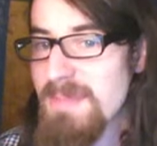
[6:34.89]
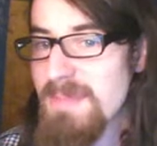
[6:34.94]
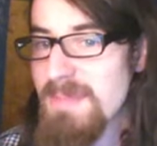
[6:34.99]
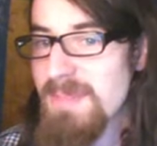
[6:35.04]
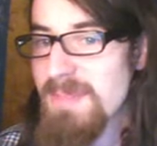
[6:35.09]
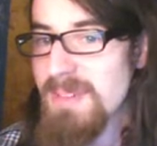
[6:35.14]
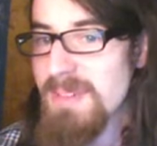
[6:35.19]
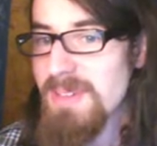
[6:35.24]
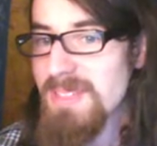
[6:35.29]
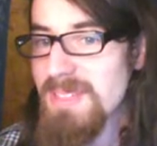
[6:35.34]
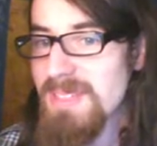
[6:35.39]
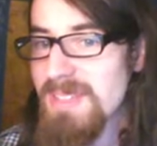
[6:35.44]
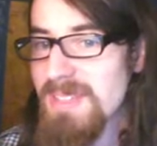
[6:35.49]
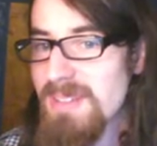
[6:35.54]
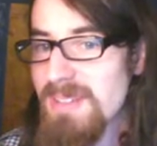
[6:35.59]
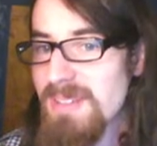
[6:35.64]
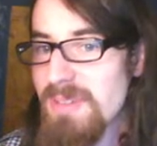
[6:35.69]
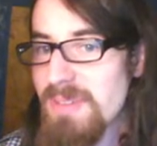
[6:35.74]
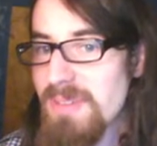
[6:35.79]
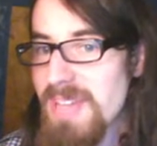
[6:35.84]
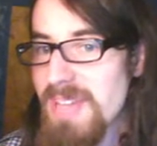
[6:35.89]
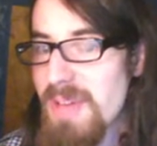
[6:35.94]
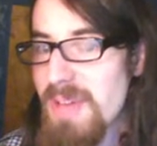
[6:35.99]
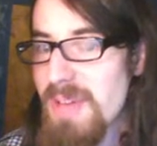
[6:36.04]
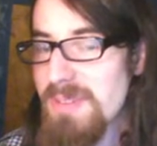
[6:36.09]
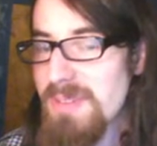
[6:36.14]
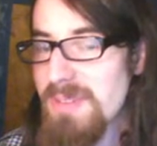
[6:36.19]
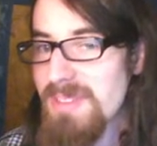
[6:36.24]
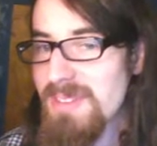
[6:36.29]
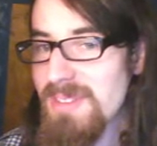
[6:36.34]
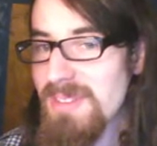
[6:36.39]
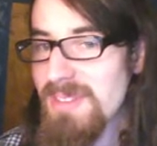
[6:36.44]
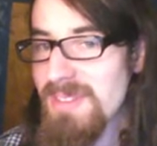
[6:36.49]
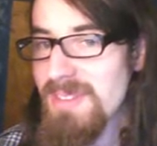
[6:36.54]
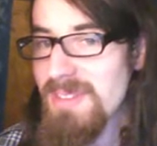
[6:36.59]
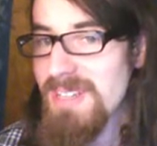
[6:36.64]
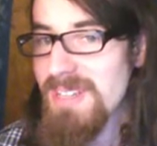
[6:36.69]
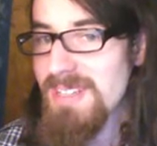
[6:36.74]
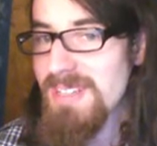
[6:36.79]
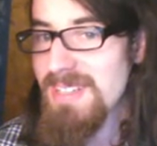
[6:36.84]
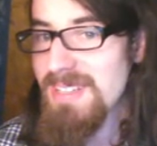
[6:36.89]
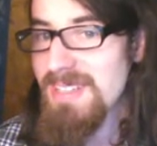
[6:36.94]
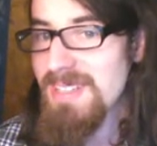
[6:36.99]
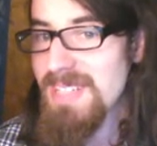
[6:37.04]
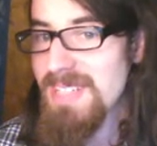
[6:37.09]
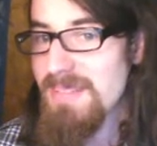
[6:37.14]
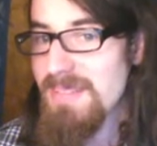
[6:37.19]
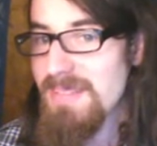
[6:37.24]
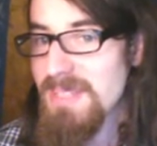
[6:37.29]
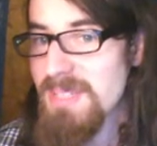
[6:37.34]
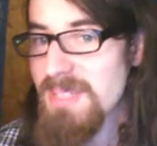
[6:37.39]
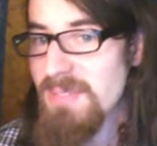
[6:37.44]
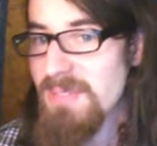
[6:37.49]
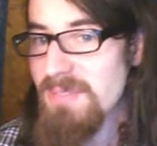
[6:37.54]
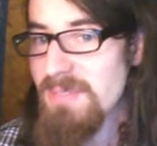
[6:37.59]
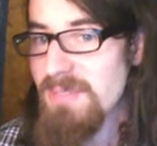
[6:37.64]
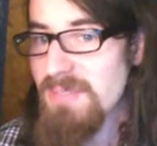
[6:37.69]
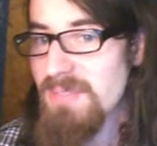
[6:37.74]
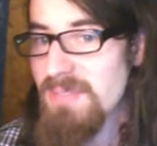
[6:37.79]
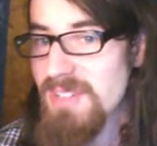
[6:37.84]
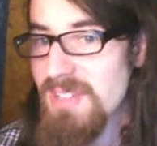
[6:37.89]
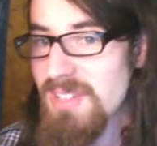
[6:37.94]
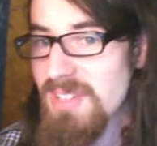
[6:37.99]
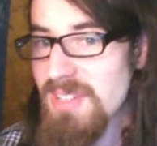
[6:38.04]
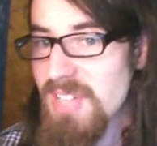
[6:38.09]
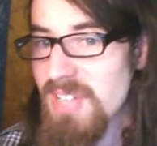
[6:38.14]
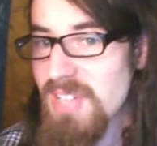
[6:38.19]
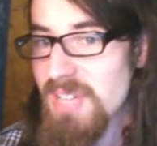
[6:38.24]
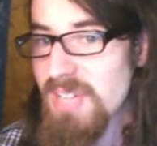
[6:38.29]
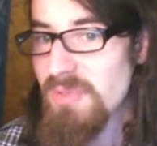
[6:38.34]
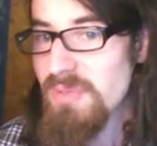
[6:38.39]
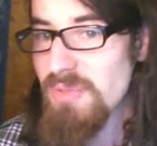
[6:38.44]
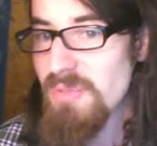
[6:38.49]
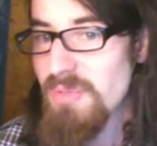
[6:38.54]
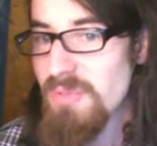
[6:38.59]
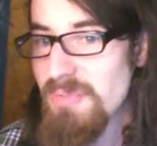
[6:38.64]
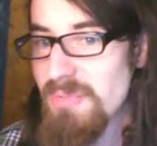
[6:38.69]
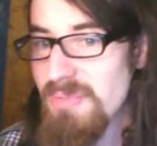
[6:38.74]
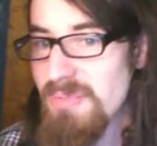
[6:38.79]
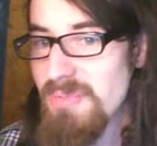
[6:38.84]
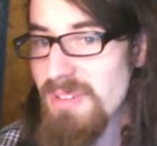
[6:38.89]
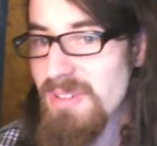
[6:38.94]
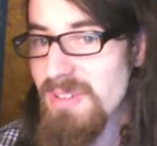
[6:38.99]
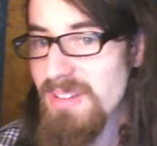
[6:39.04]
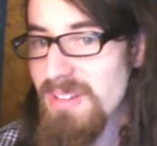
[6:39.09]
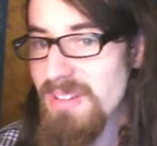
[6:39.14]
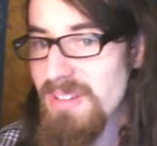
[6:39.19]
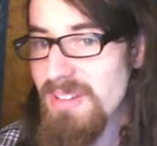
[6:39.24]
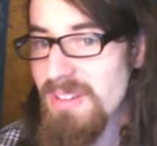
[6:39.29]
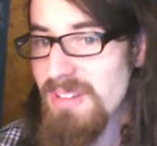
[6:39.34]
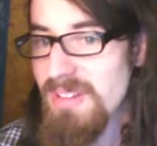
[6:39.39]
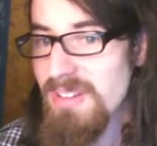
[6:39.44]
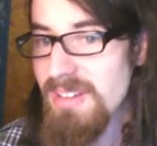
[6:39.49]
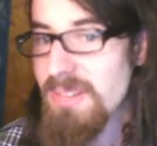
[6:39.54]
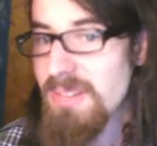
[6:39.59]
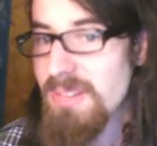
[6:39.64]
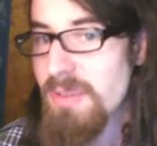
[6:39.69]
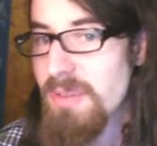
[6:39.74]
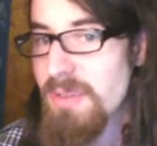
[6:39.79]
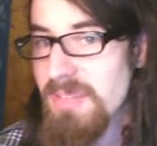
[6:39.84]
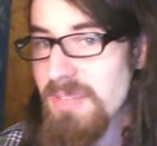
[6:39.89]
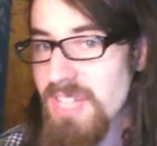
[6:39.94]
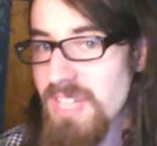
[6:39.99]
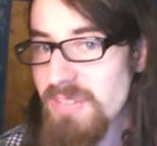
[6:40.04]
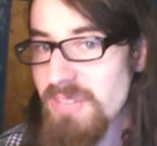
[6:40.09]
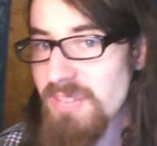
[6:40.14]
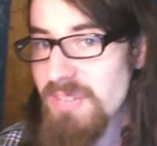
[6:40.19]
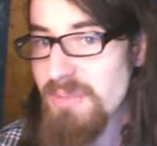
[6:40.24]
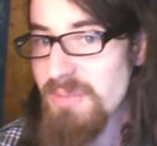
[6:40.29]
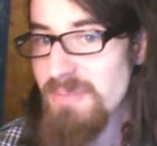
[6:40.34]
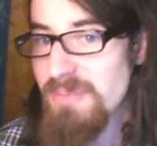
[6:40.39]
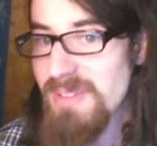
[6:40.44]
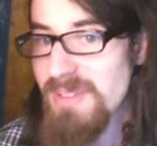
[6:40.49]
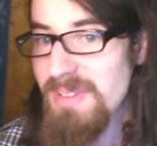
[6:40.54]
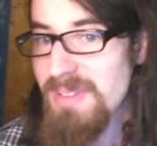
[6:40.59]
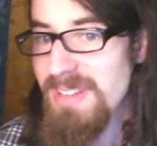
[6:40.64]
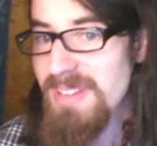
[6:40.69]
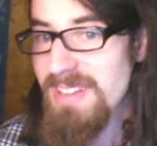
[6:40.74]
because right now in the Stammer stream chat room, in our private chat room,